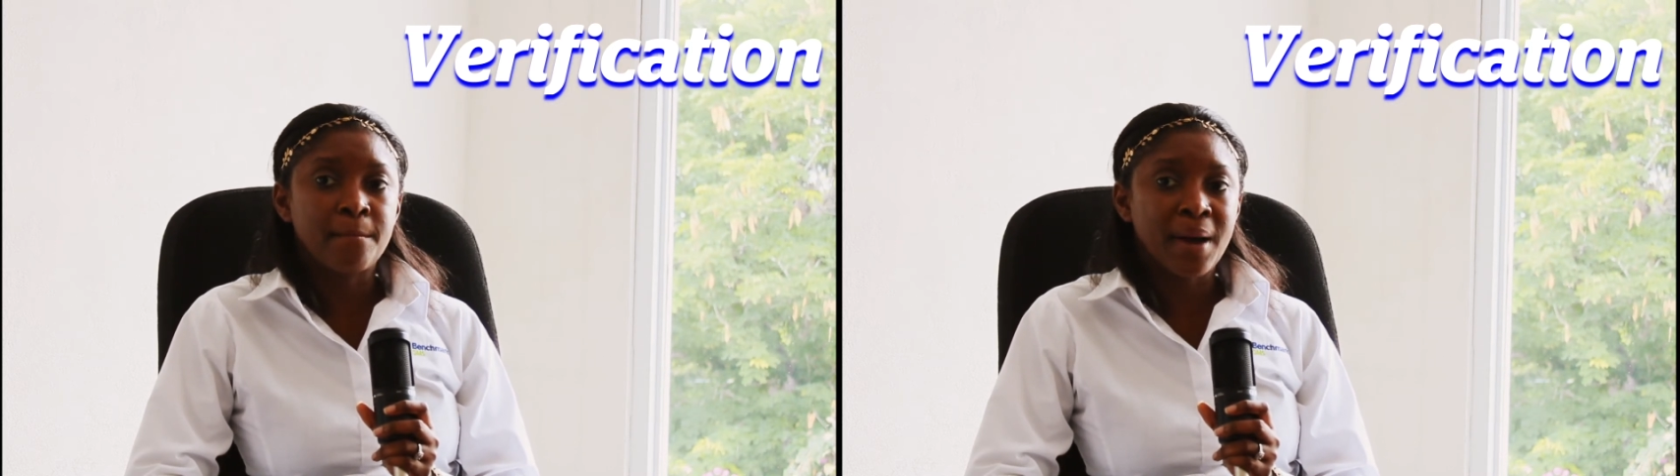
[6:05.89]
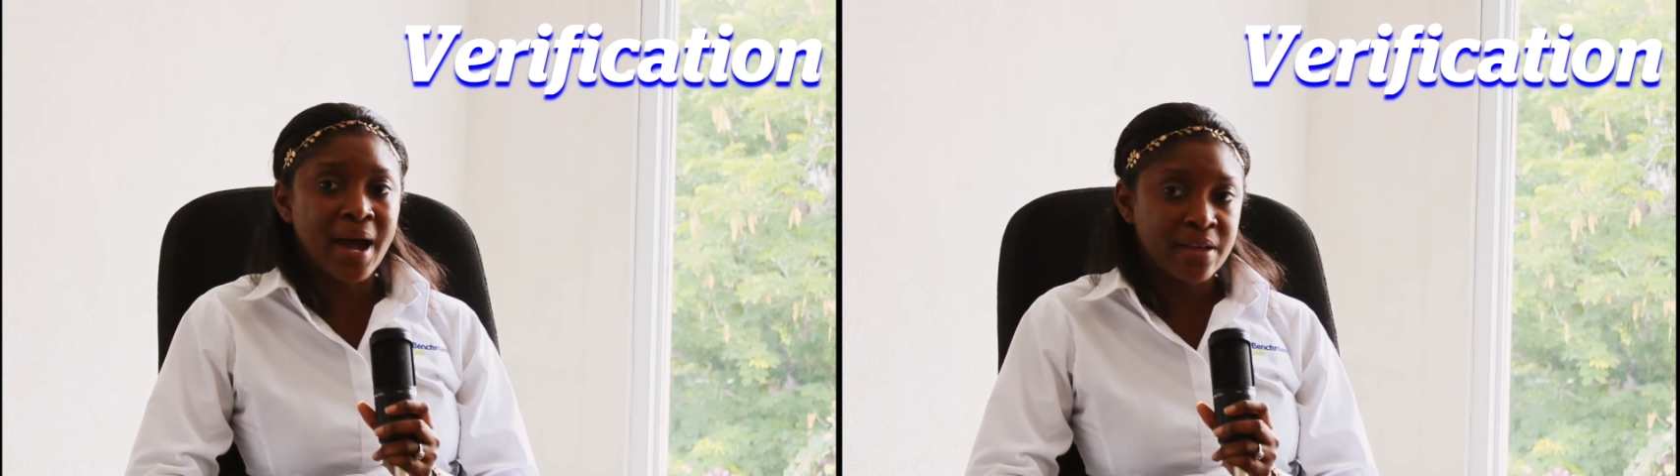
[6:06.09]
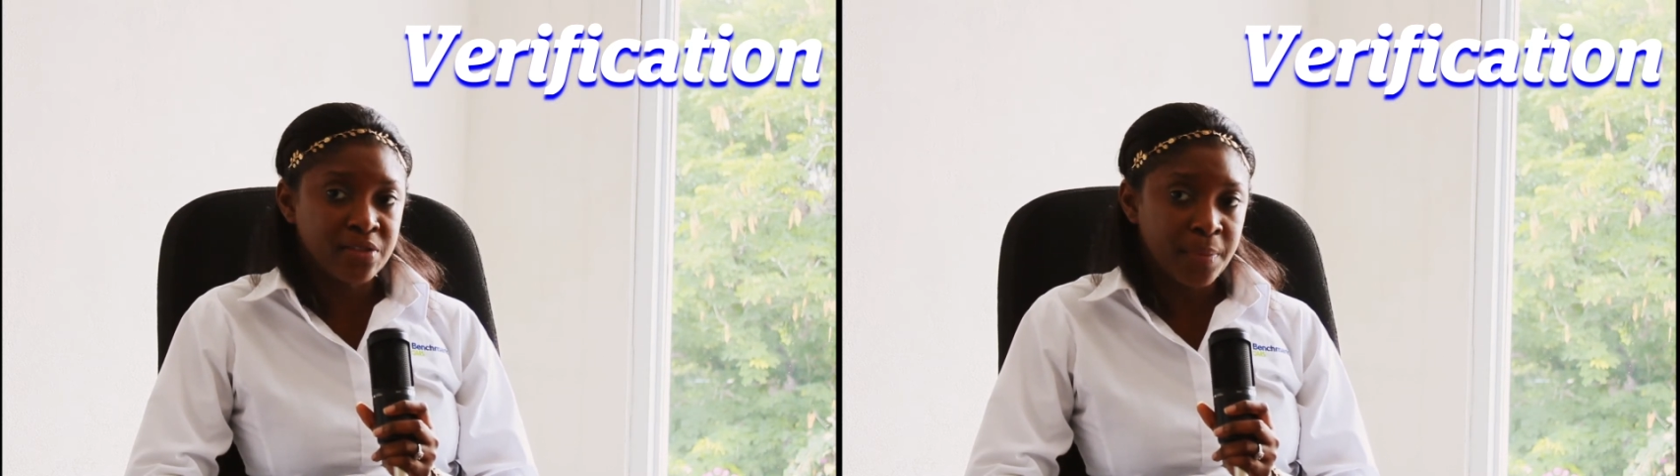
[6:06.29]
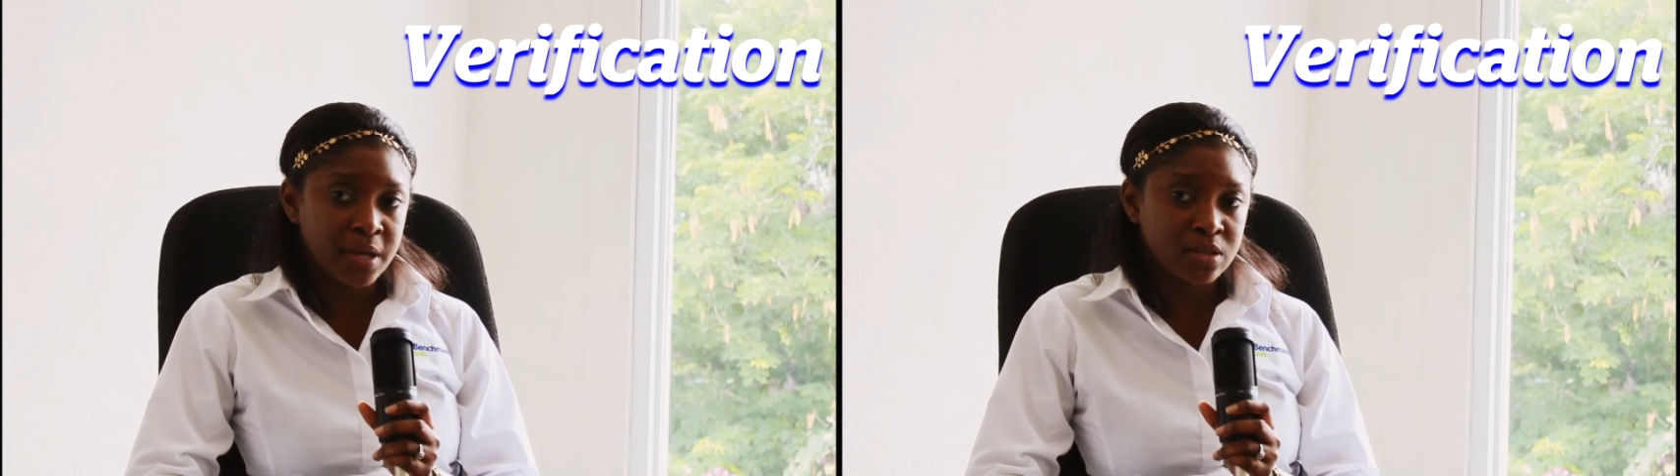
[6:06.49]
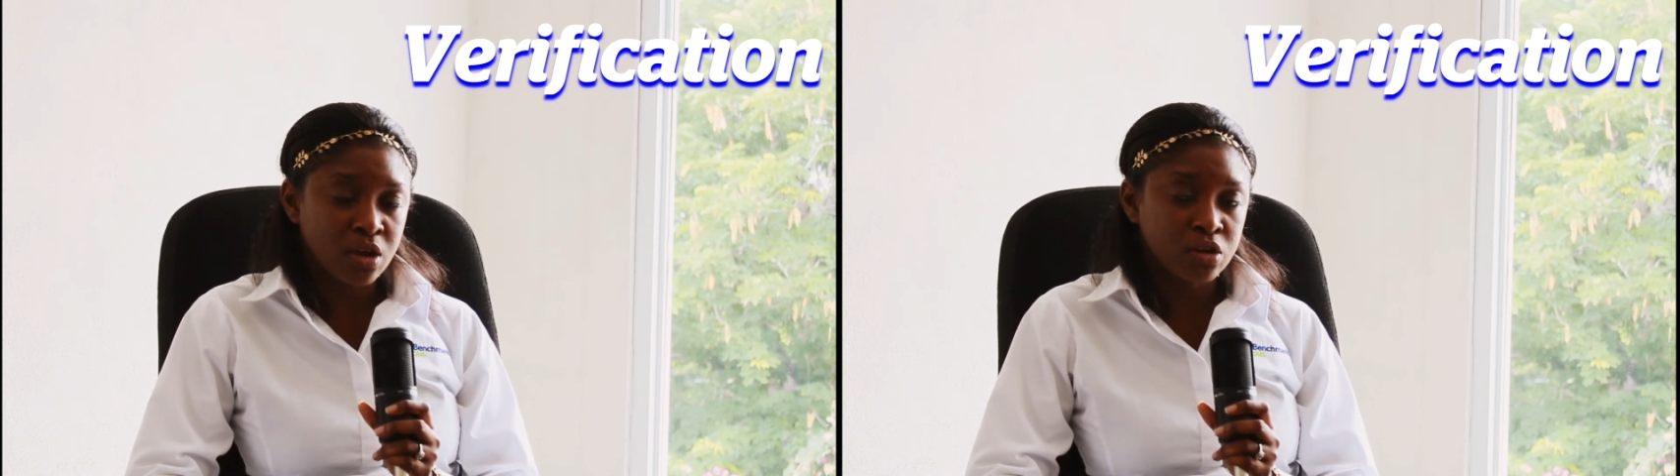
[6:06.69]
by the
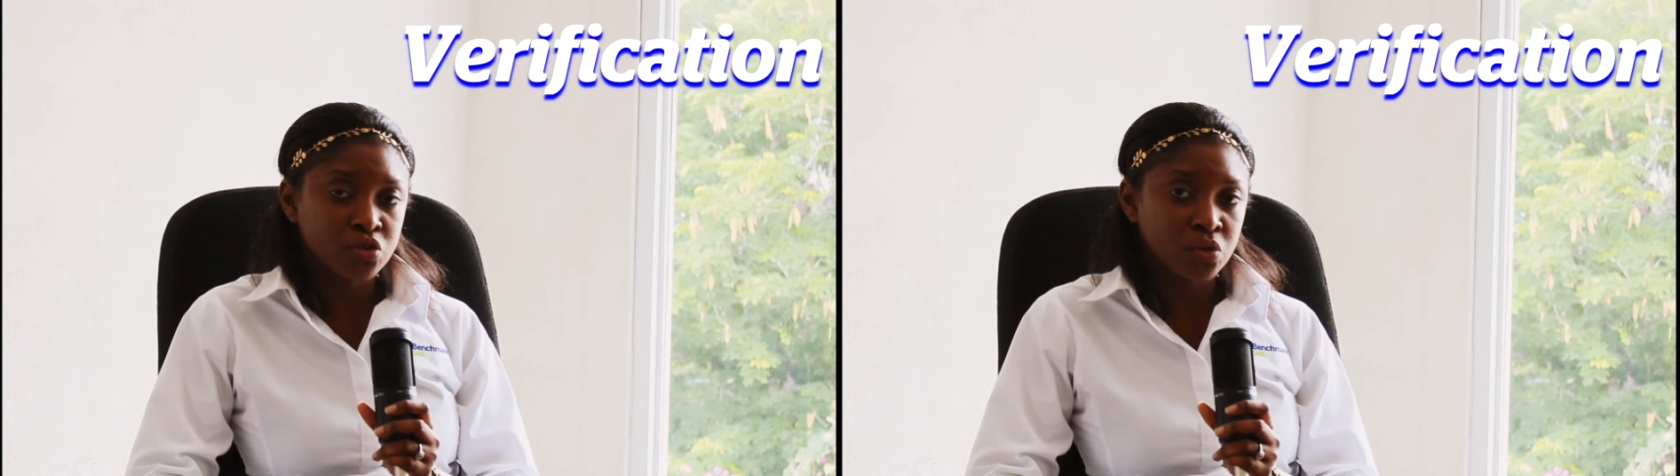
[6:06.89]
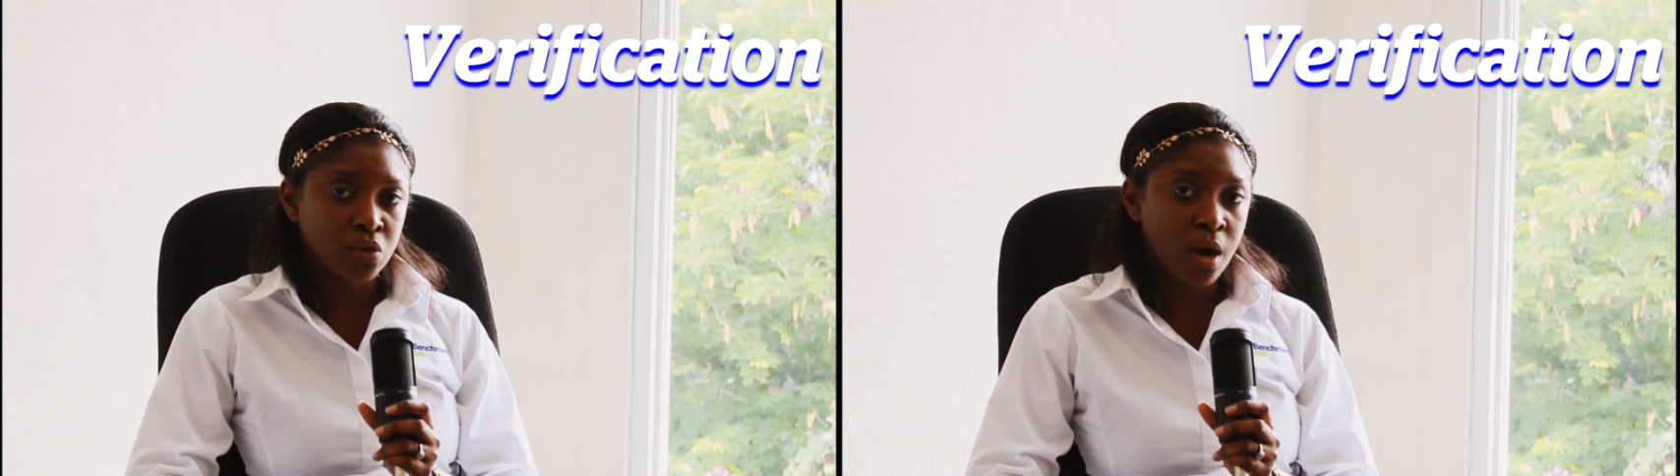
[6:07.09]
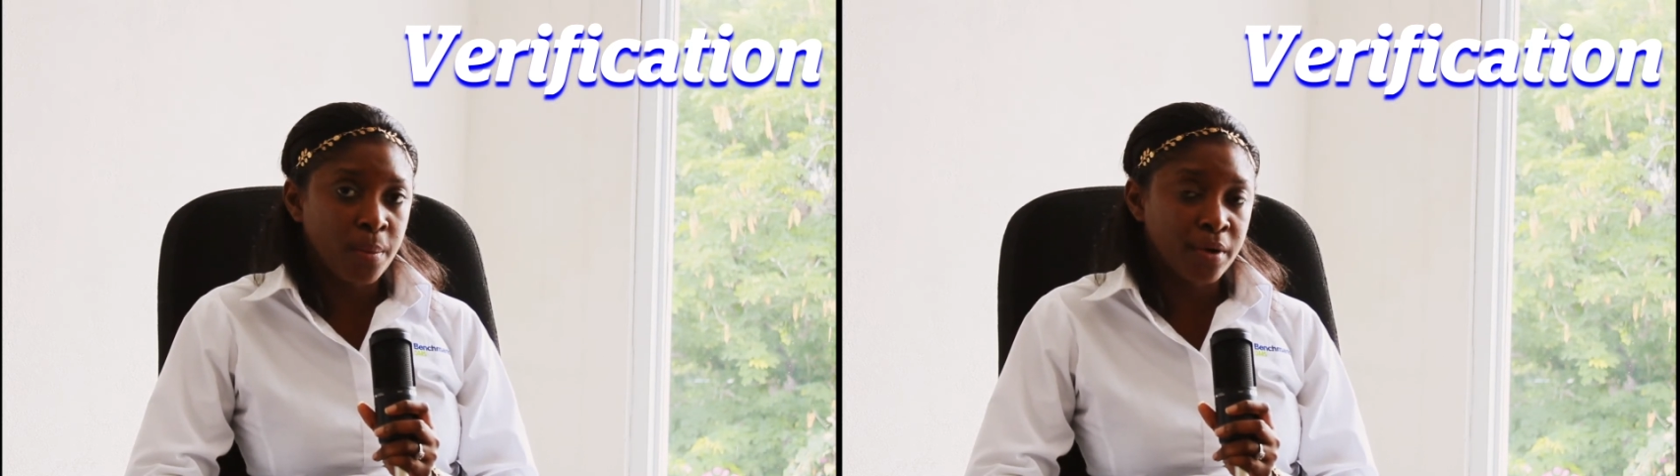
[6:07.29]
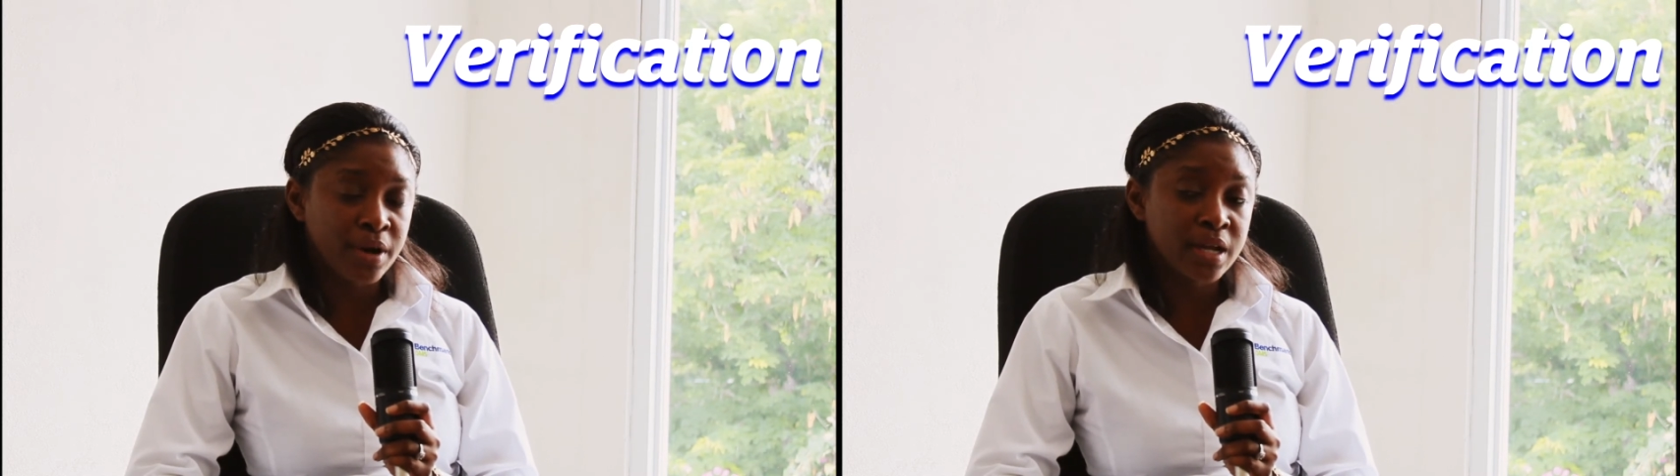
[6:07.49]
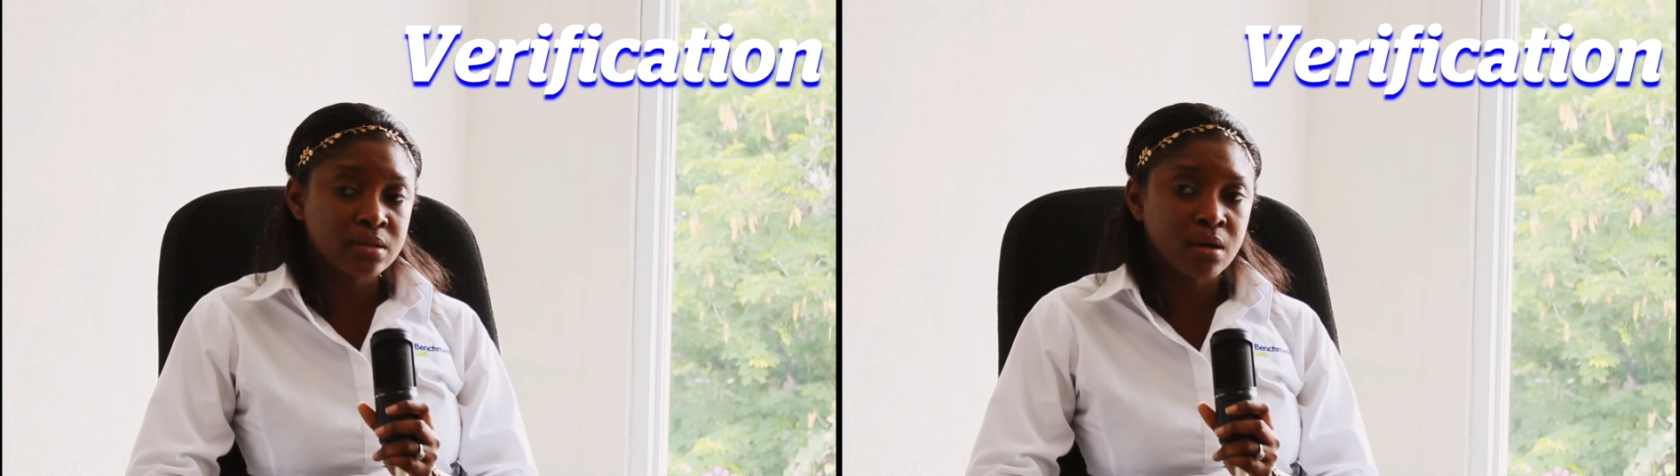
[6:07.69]
pest control
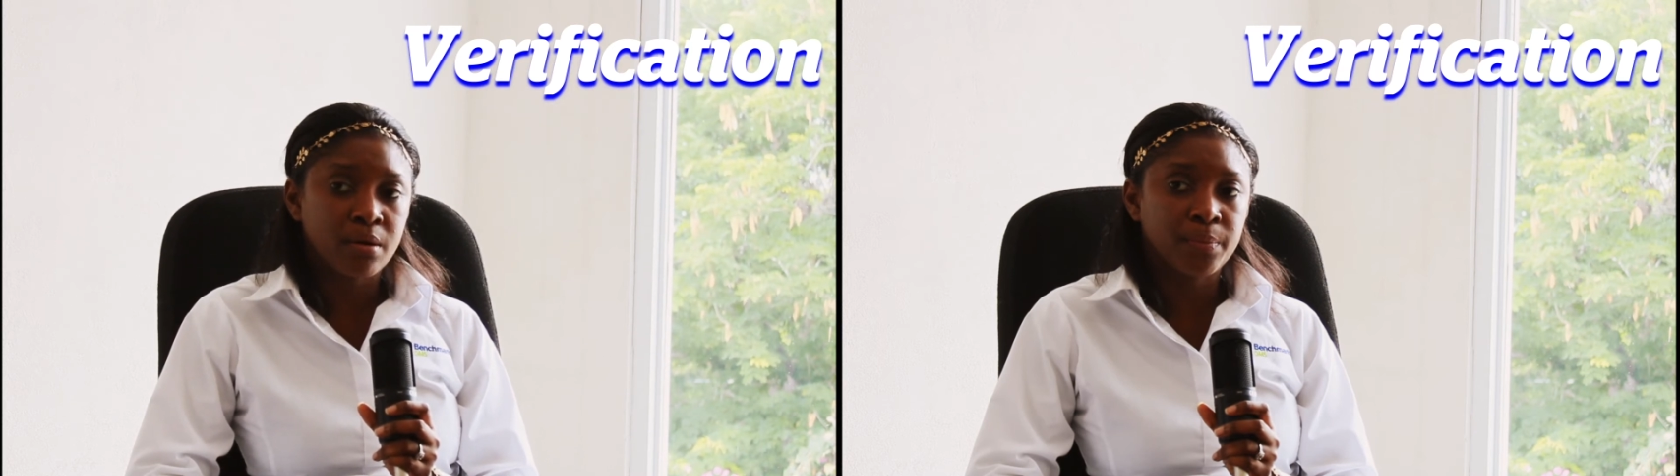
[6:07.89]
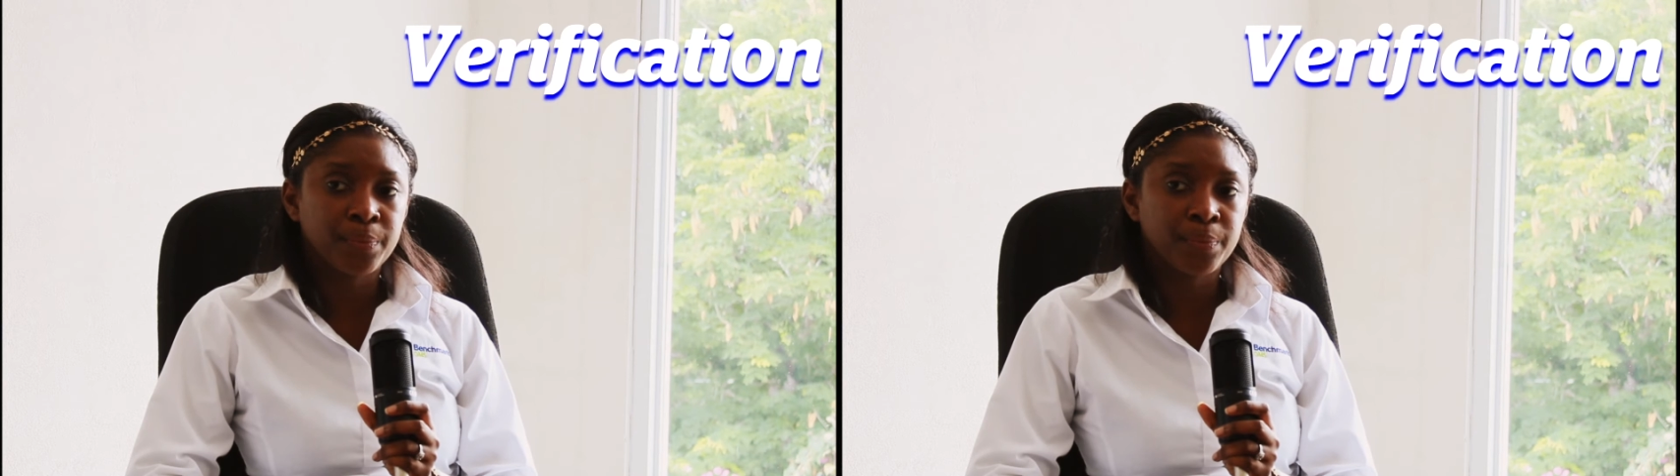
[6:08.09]
operator